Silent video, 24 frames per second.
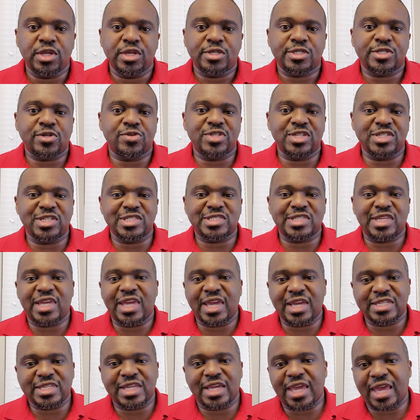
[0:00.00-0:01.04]
So they just
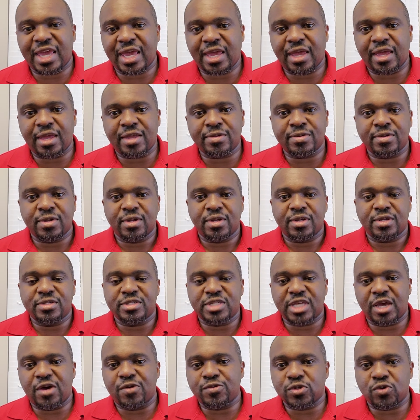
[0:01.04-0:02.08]
kicked the can
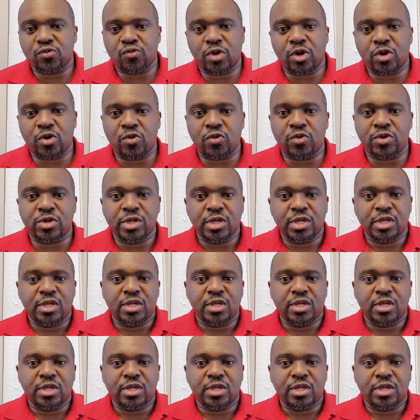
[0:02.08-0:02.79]
down the road,